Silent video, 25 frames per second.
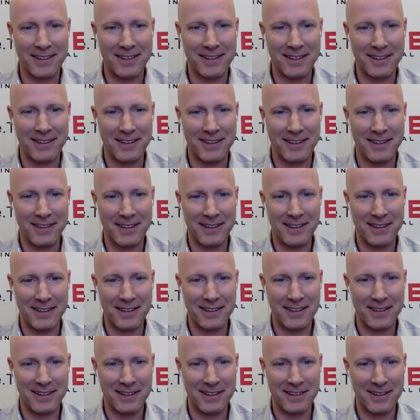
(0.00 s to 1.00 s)

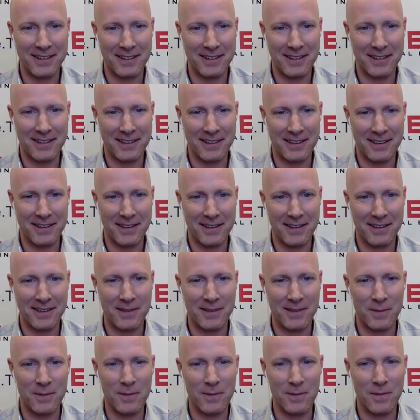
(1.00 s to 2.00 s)

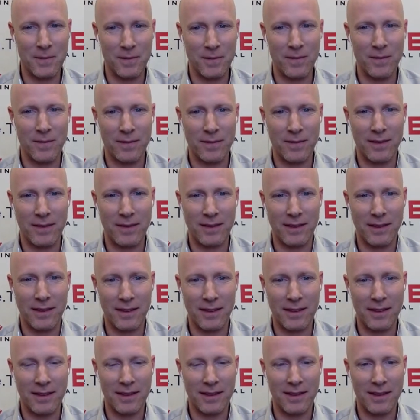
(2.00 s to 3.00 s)

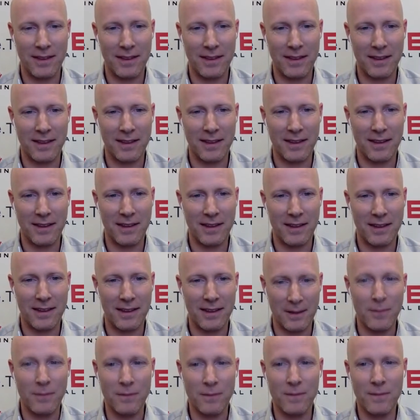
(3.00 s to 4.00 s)

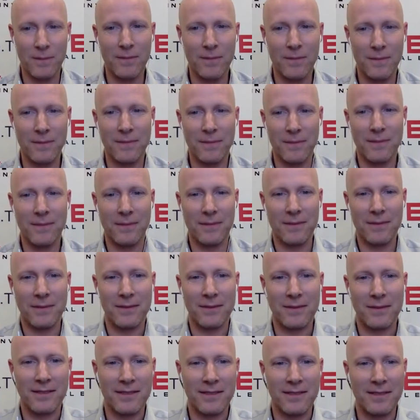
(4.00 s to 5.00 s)

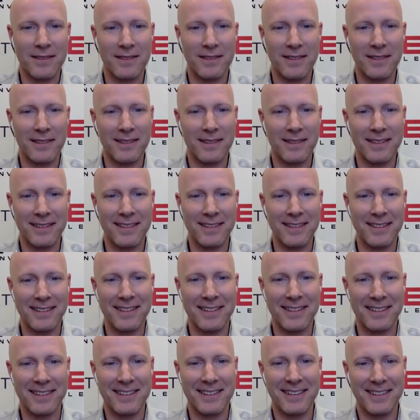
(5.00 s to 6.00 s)

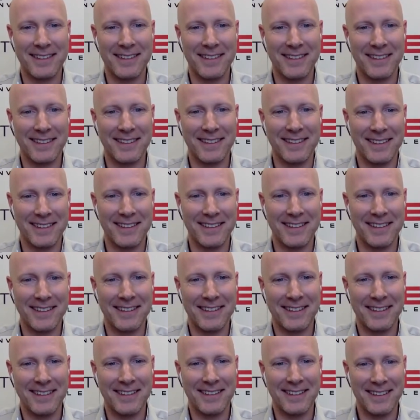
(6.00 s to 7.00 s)

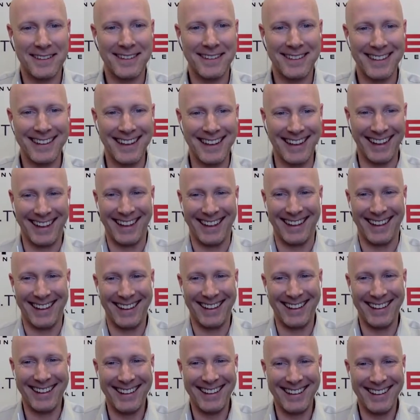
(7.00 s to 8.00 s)
[no speech]